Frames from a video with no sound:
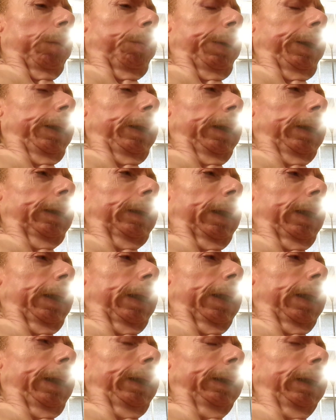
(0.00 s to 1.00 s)
Yep, he did
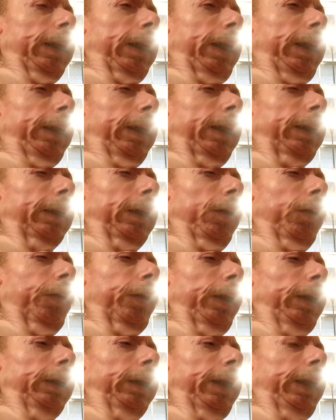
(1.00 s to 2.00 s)
say that. He lets
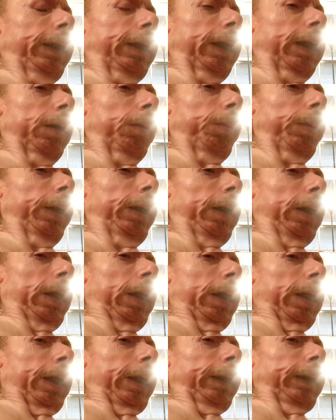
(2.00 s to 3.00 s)
little things leak out, but